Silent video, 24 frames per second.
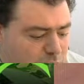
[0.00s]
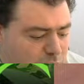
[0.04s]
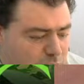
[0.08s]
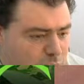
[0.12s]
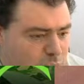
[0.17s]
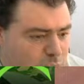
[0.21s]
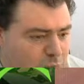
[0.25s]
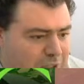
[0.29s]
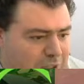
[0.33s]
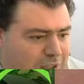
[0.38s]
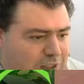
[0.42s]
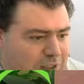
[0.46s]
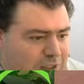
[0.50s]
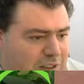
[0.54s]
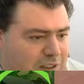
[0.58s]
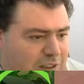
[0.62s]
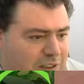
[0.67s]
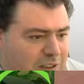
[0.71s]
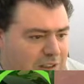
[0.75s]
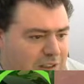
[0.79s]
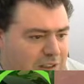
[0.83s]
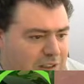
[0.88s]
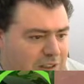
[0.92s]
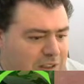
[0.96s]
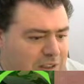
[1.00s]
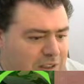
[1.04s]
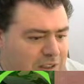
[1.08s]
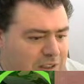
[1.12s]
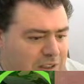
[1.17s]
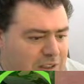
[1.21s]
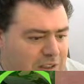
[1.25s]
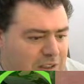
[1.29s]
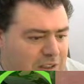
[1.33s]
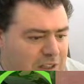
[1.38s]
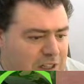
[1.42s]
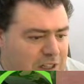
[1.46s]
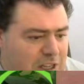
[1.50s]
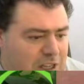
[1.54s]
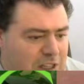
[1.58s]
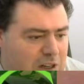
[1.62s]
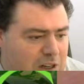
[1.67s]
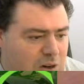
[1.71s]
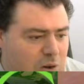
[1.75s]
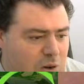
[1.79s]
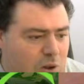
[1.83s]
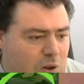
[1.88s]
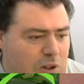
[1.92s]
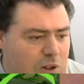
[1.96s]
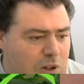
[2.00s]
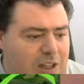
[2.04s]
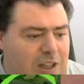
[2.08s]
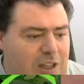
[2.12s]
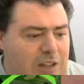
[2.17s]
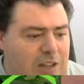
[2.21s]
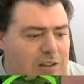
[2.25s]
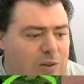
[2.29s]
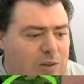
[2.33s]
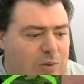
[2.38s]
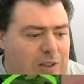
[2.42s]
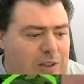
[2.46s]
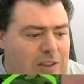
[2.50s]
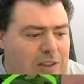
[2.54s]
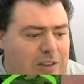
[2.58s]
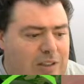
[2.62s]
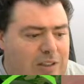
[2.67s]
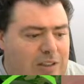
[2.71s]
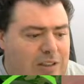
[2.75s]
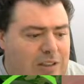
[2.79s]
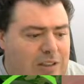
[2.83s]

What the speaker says: one, and then hold down the one.